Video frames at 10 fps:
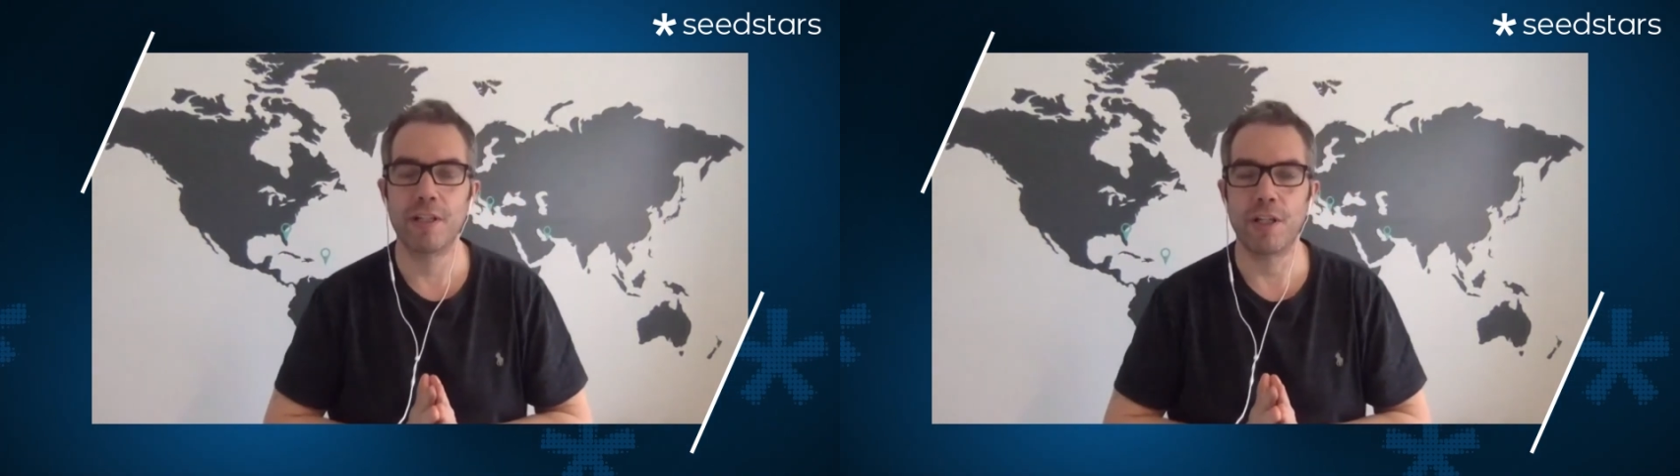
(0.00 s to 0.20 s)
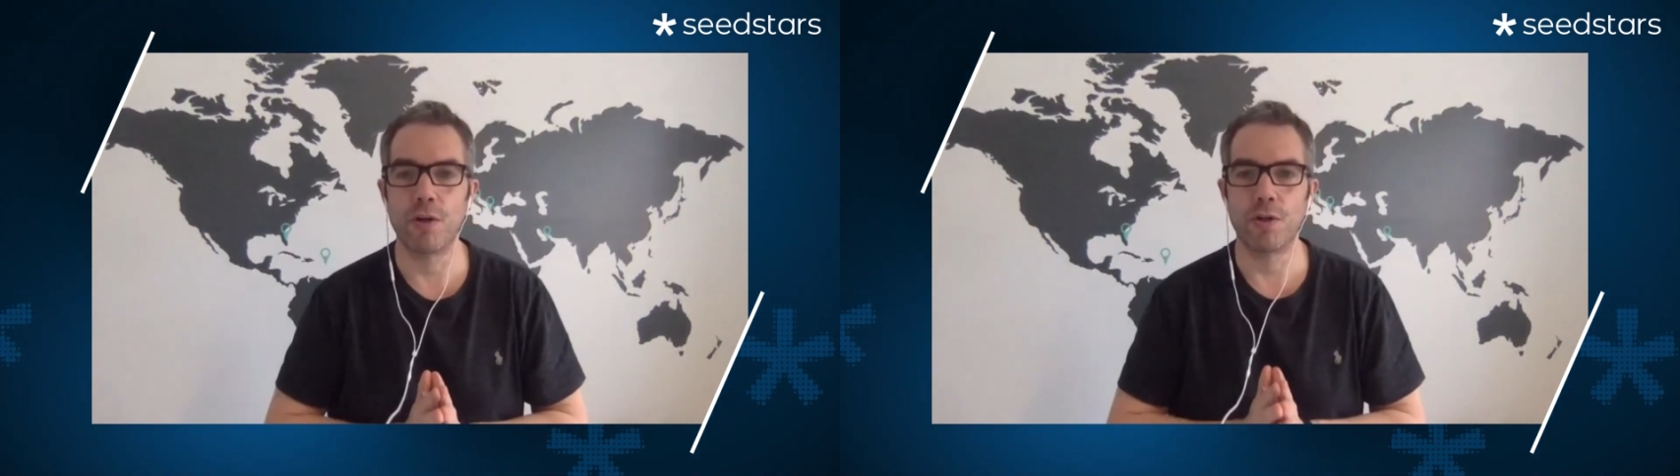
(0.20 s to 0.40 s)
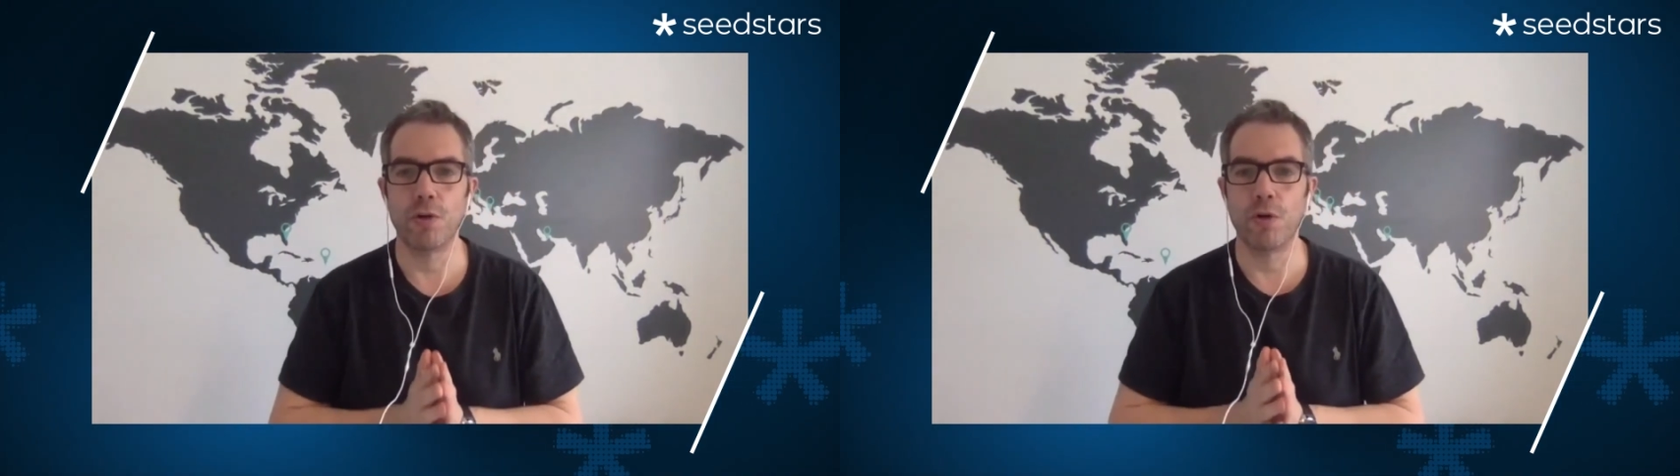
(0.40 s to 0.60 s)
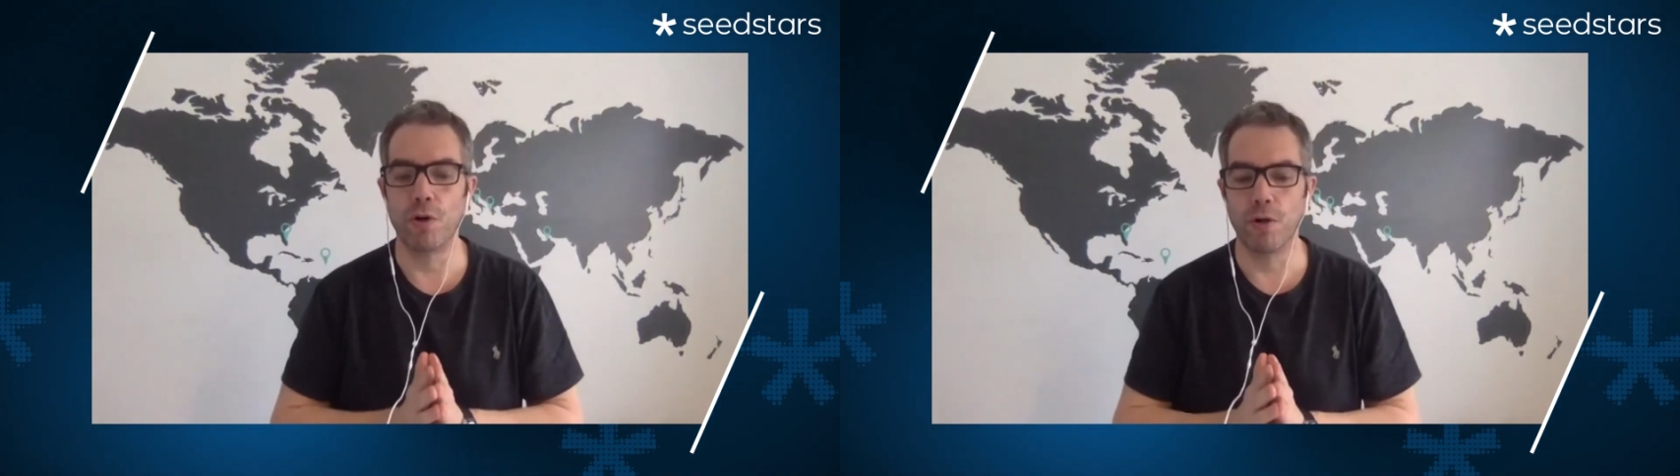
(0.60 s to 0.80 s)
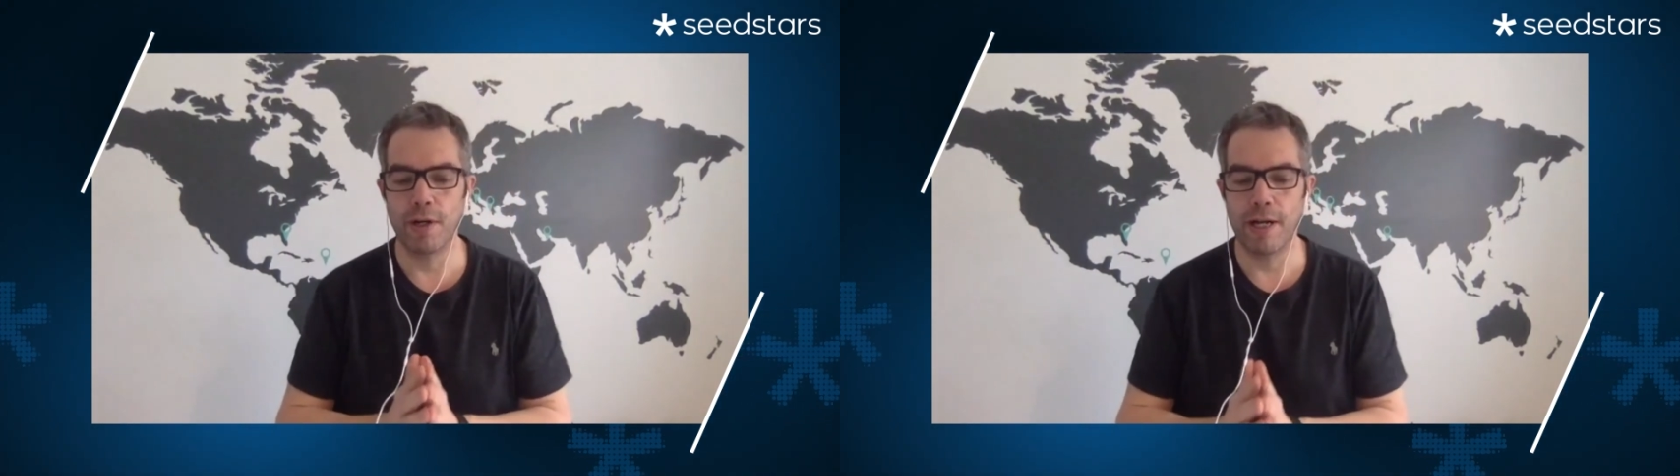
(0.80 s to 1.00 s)

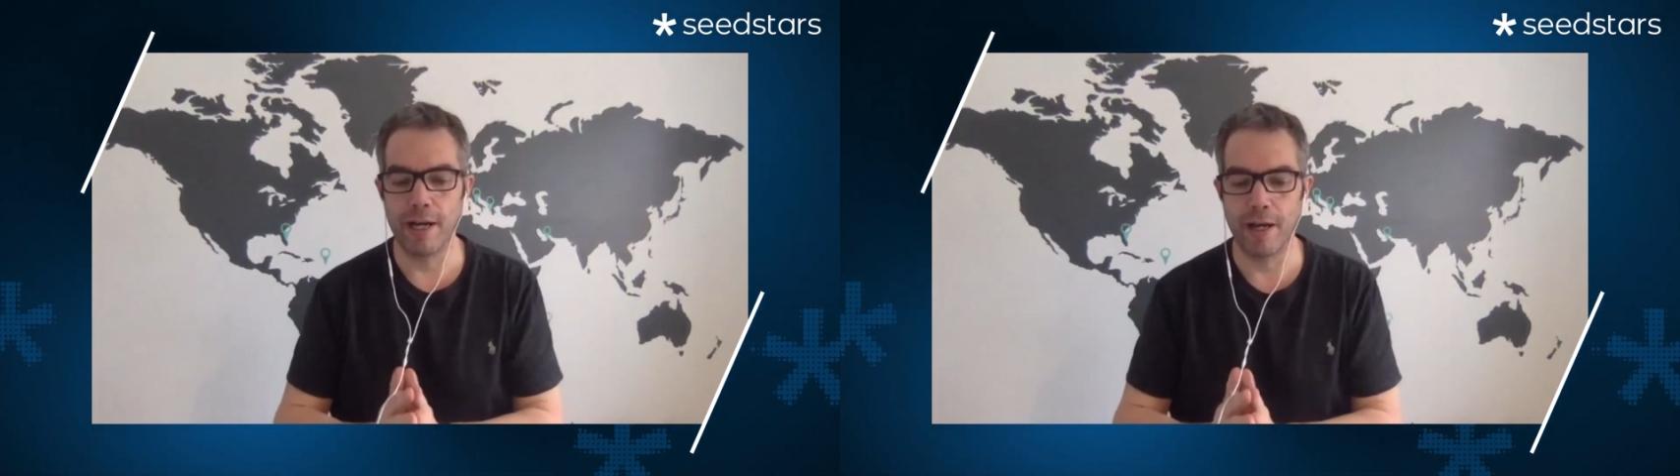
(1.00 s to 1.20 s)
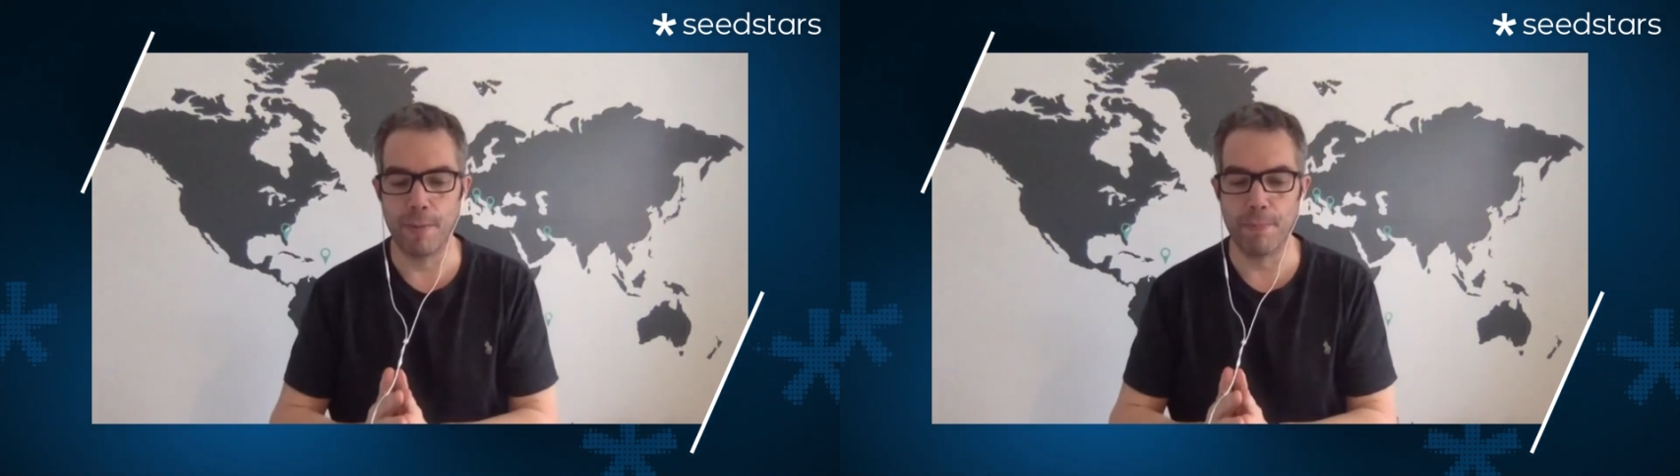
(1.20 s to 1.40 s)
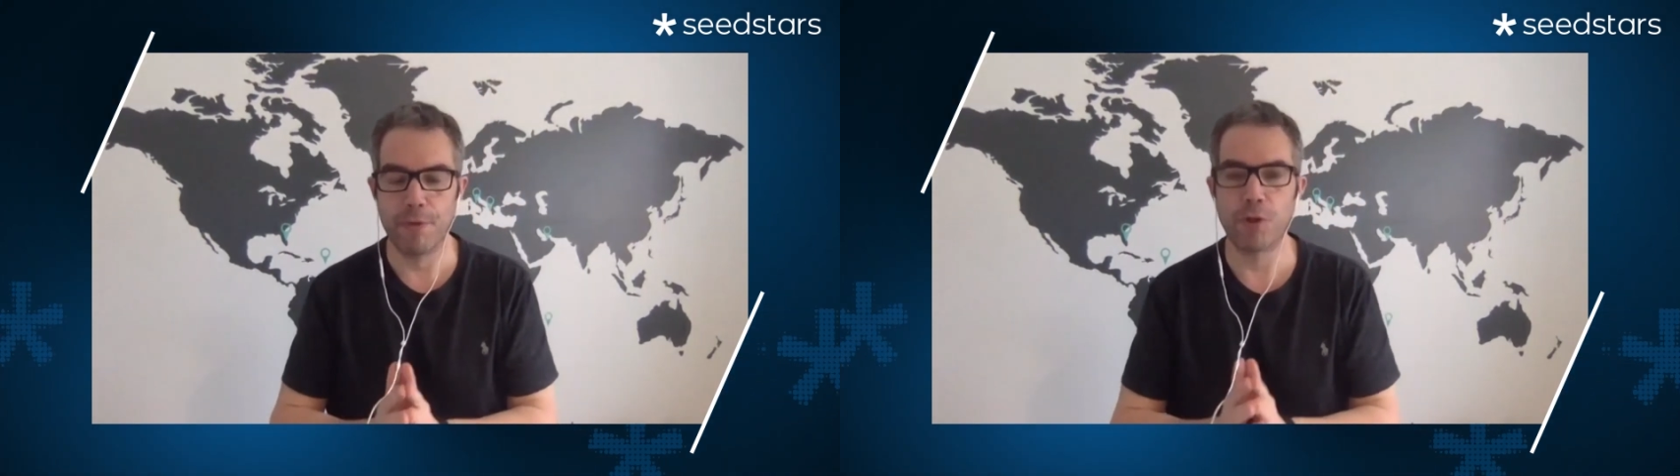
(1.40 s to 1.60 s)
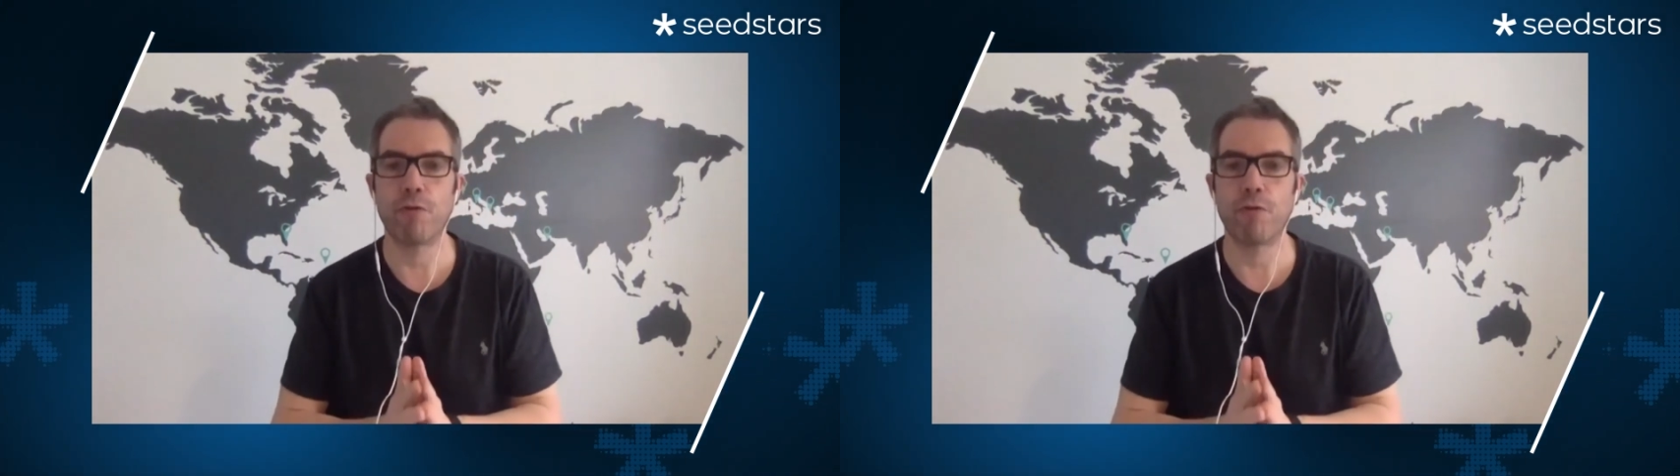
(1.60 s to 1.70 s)
your the